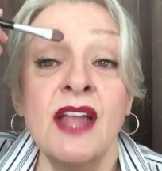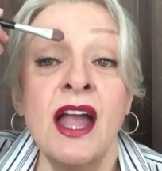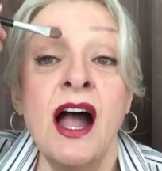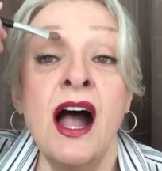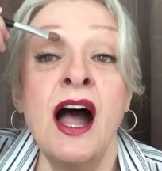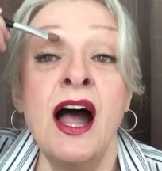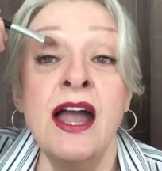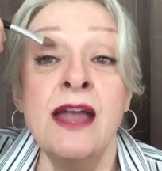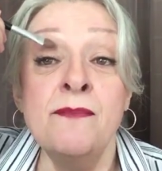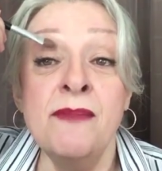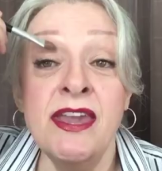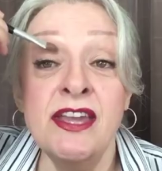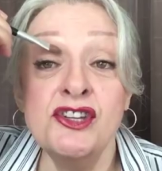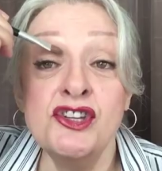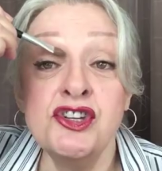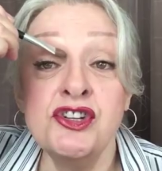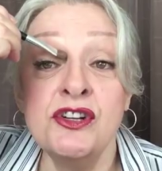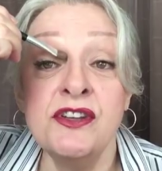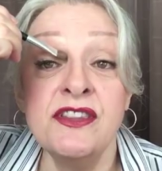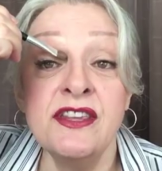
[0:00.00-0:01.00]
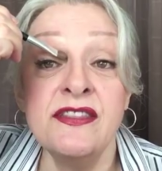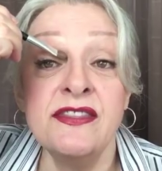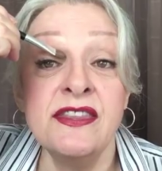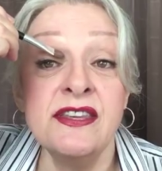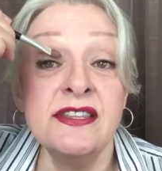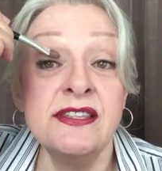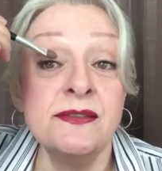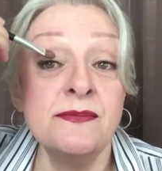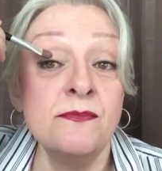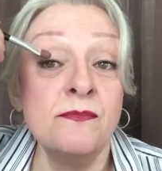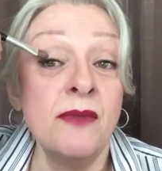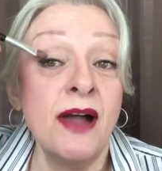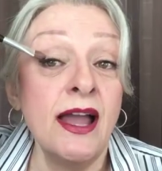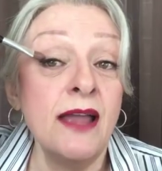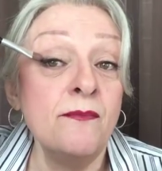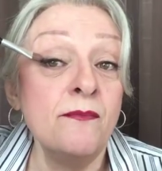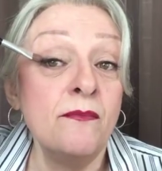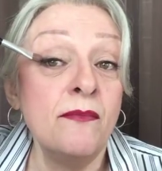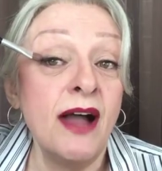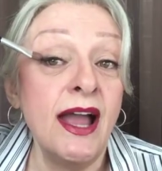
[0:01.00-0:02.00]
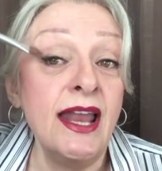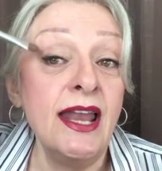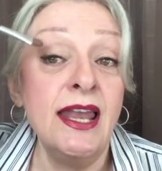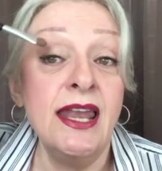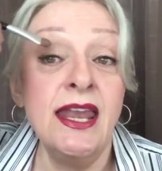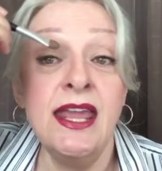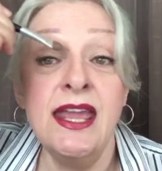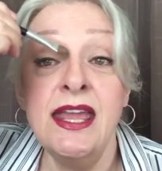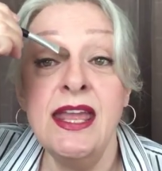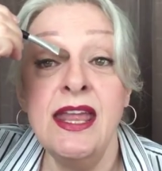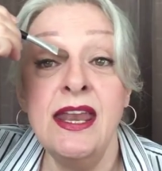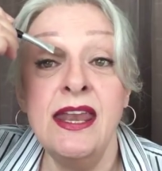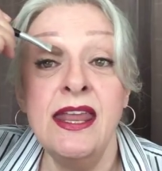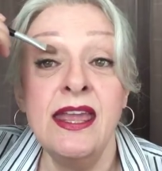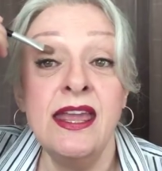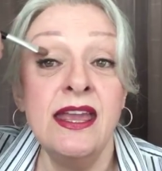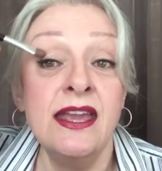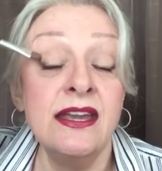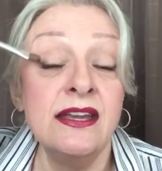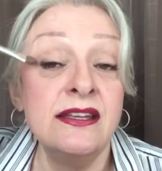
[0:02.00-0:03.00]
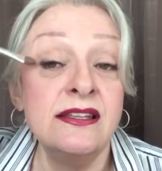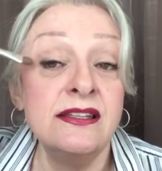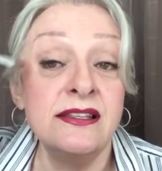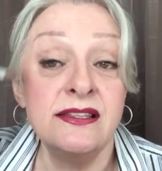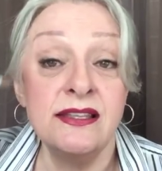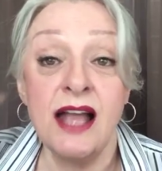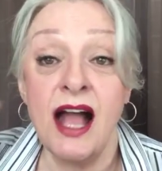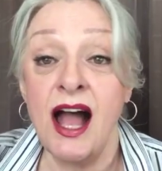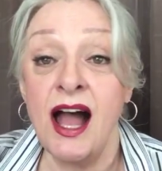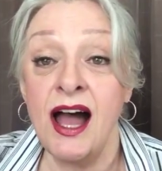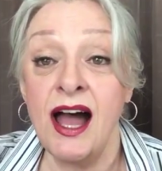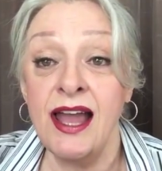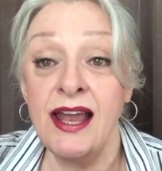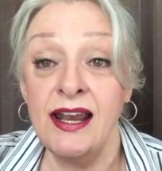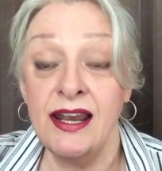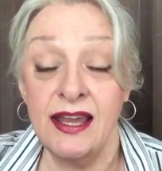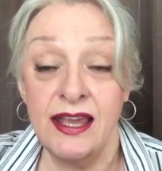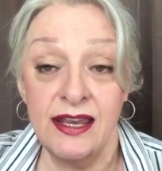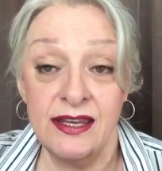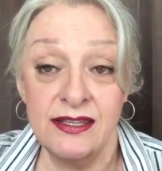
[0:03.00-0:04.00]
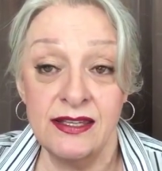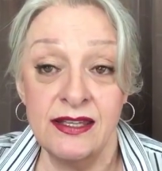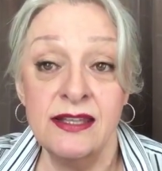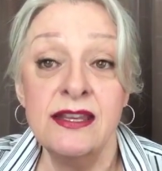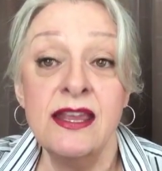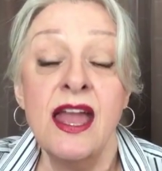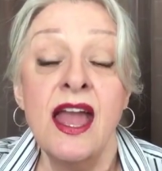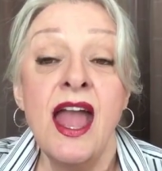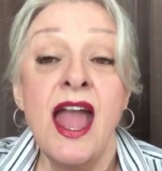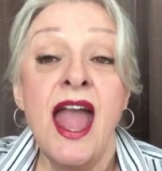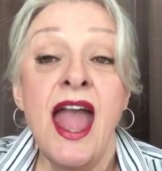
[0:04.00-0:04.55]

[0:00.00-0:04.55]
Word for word: I make sure that my lid is highlighted,